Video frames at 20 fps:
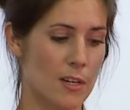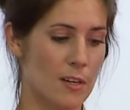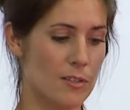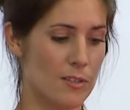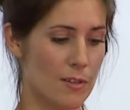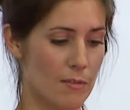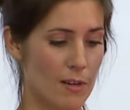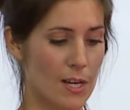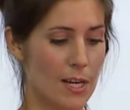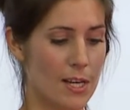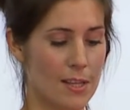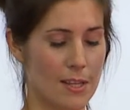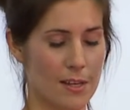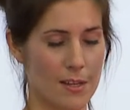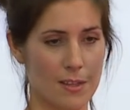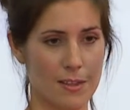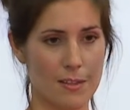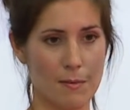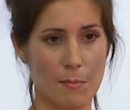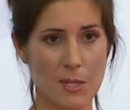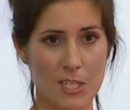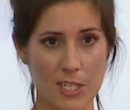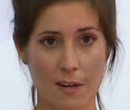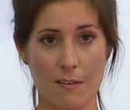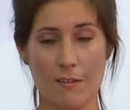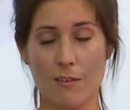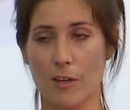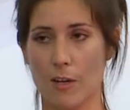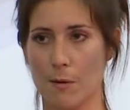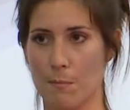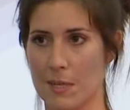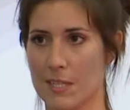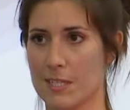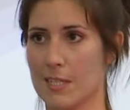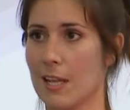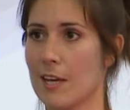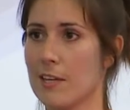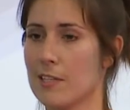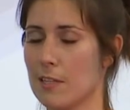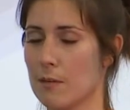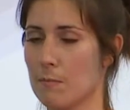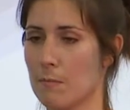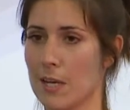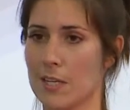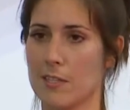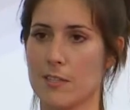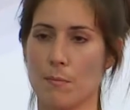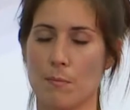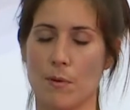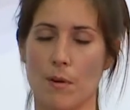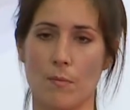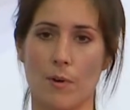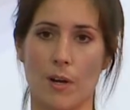So really, the material can be selected based upon